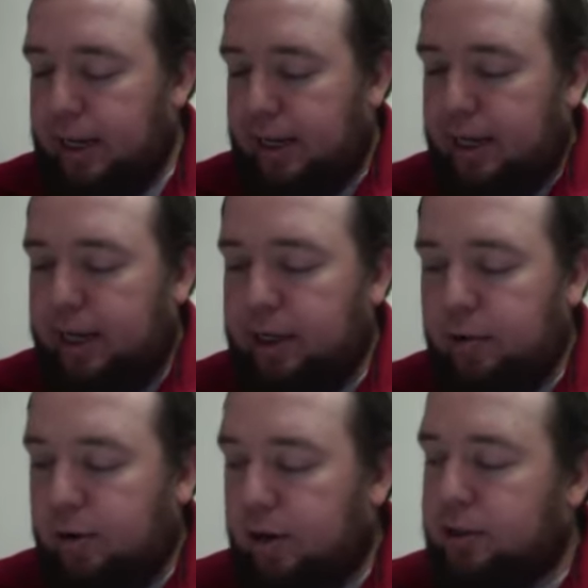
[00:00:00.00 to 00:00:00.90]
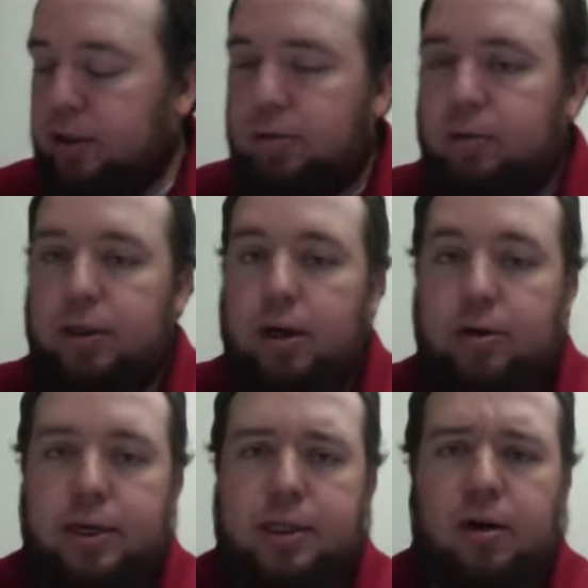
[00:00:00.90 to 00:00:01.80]
You also will
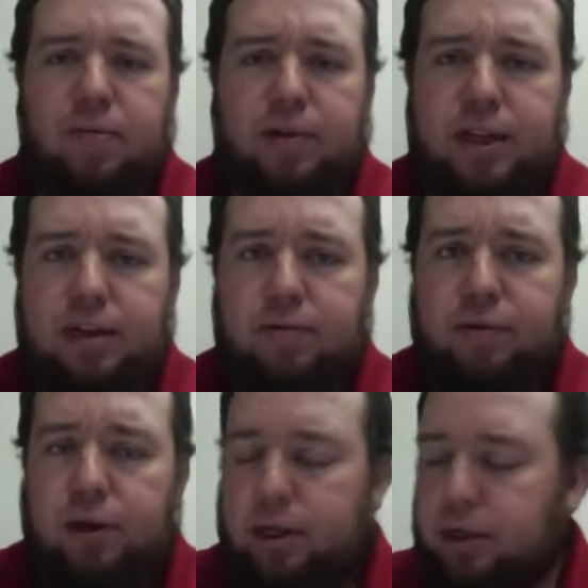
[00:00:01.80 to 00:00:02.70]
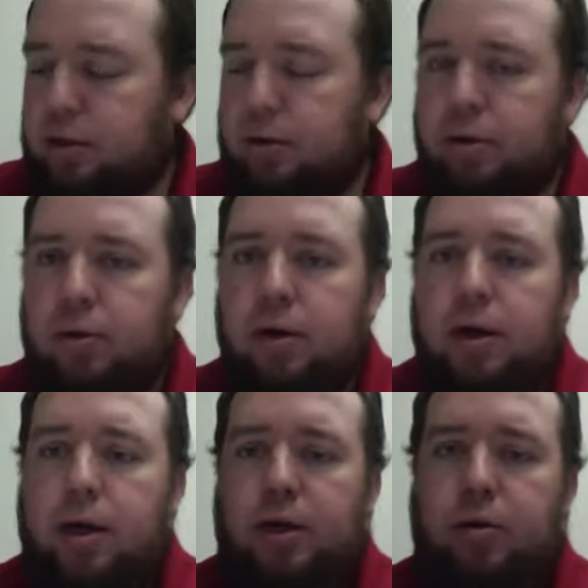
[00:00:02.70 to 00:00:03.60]
notice, hopefully you've looked through
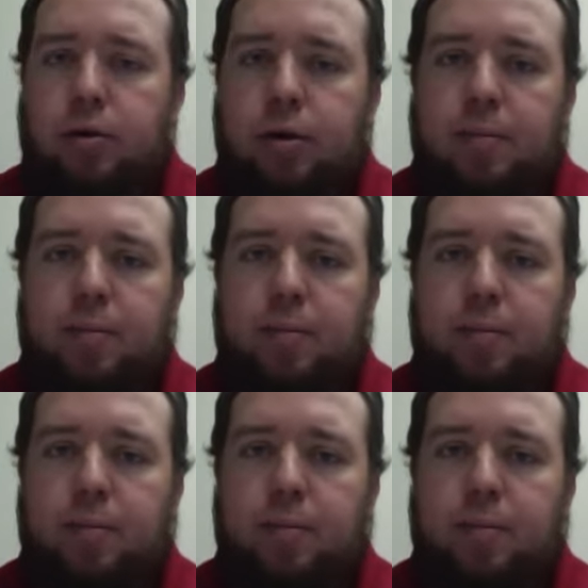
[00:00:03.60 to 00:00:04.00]
your